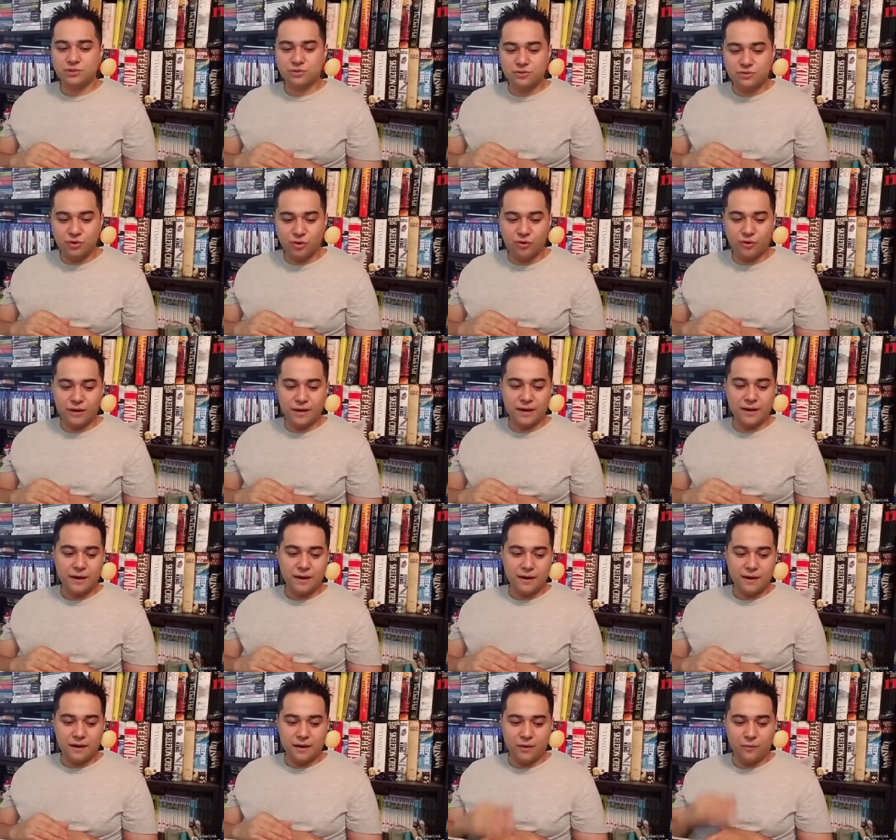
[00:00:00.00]
story
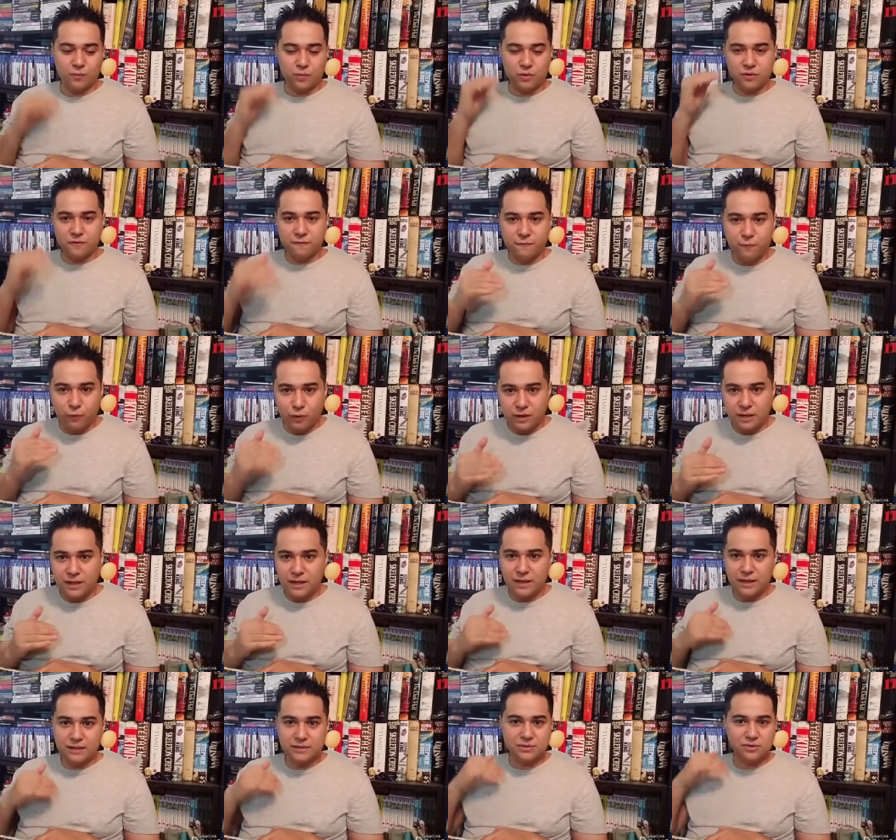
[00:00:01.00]
uh, where the four
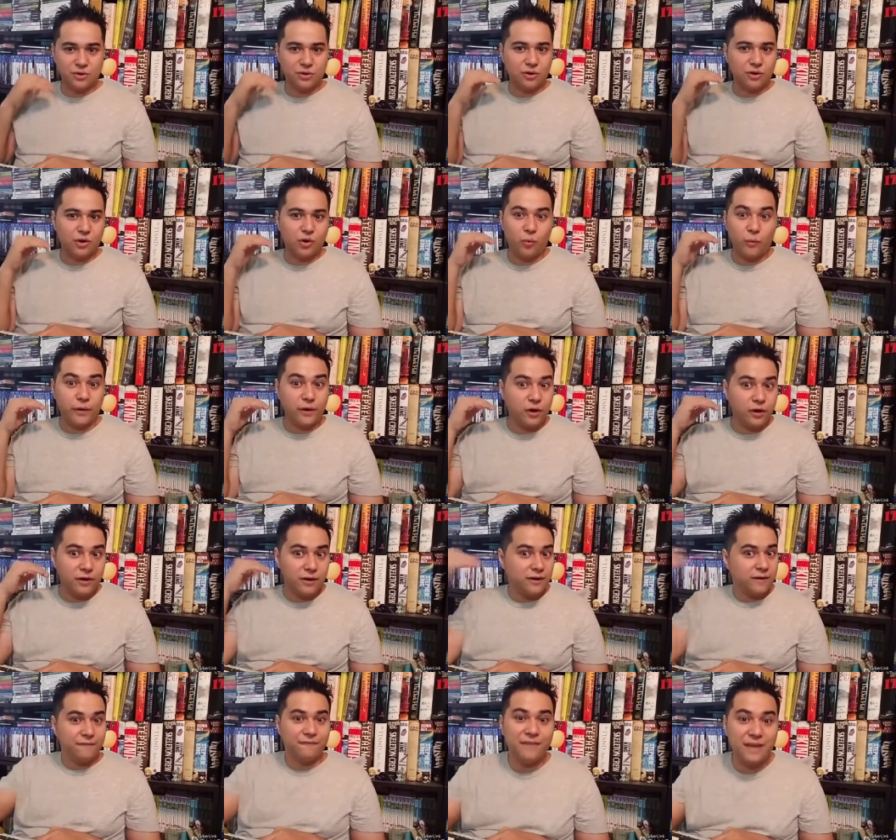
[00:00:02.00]
kids are going on
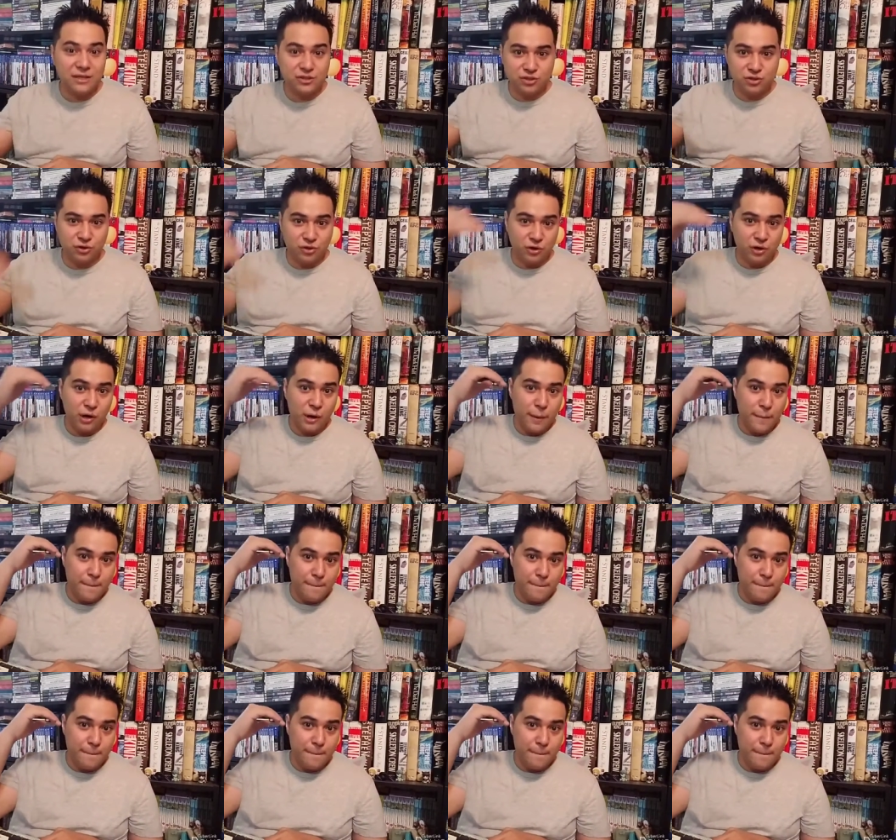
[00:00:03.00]
an adventure